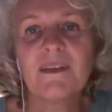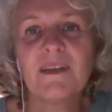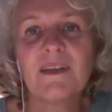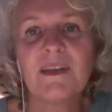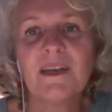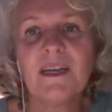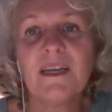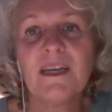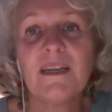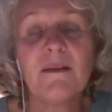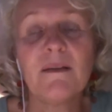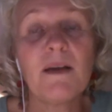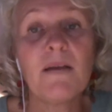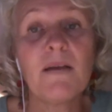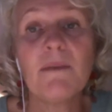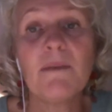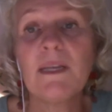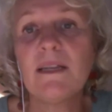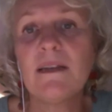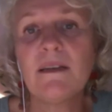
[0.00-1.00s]
And I
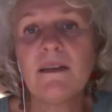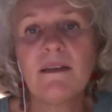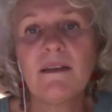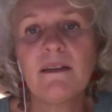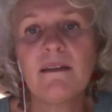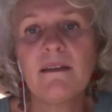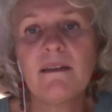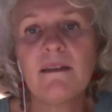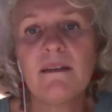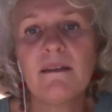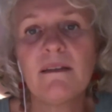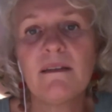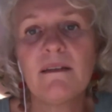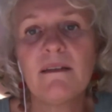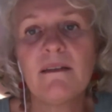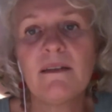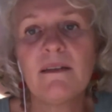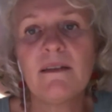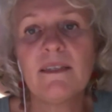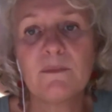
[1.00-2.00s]
mean,
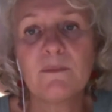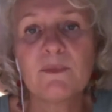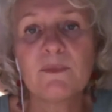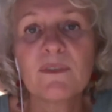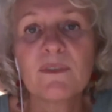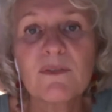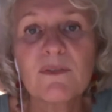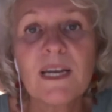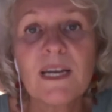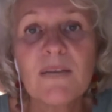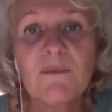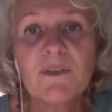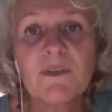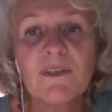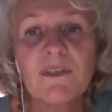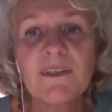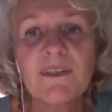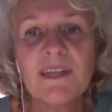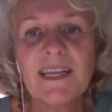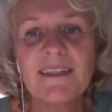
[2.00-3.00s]
the
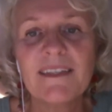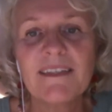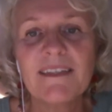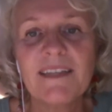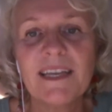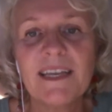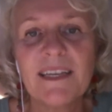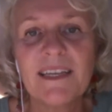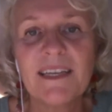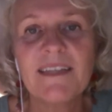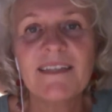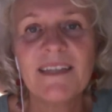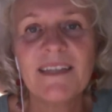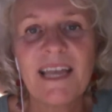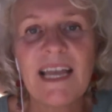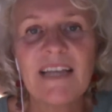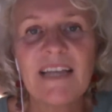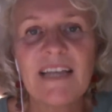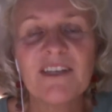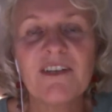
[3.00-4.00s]
subscribers, that is
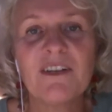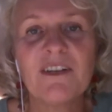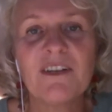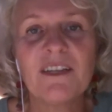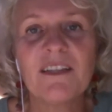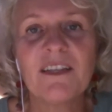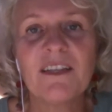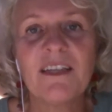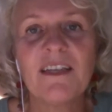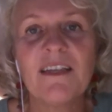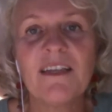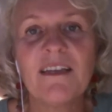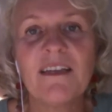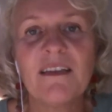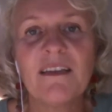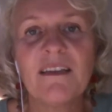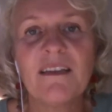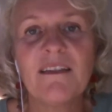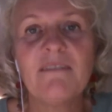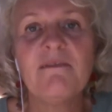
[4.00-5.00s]
actually the
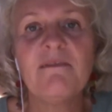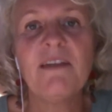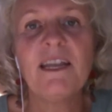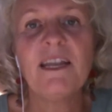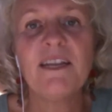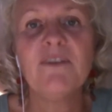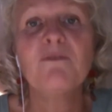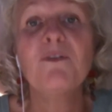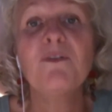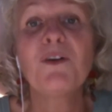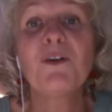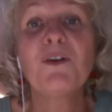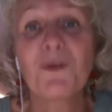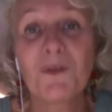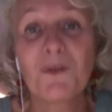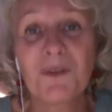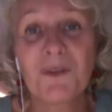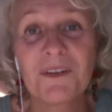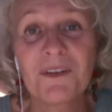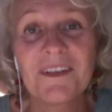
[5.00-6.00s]
vein of
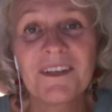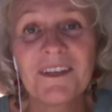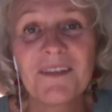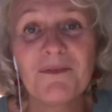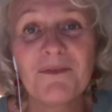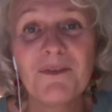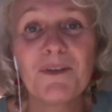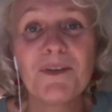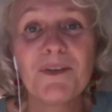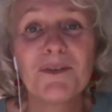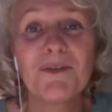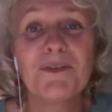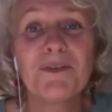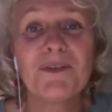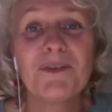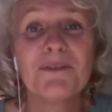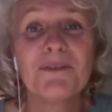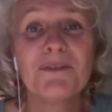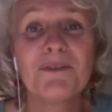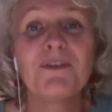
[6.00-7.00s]
gold, if
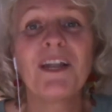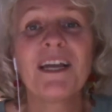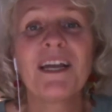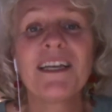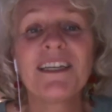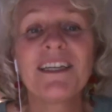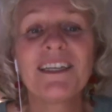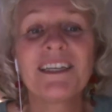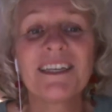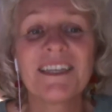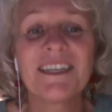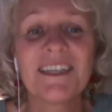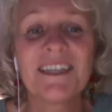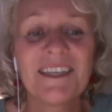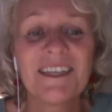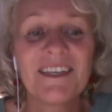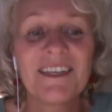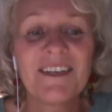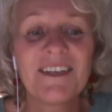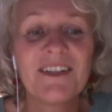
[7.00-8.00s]
you like.
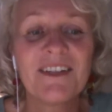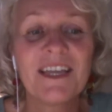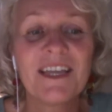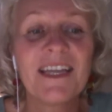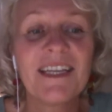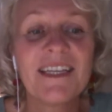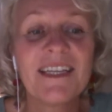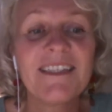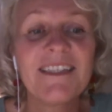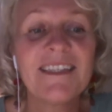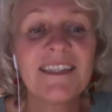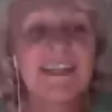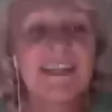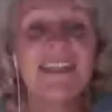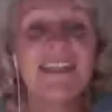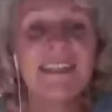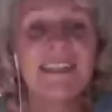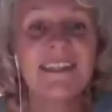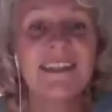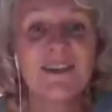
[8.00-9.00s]
That
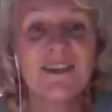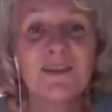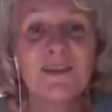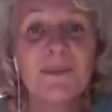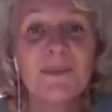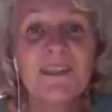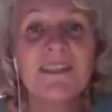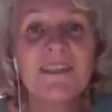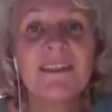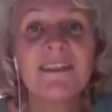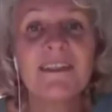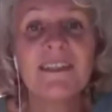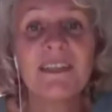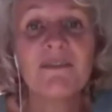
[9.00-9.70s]
is our business.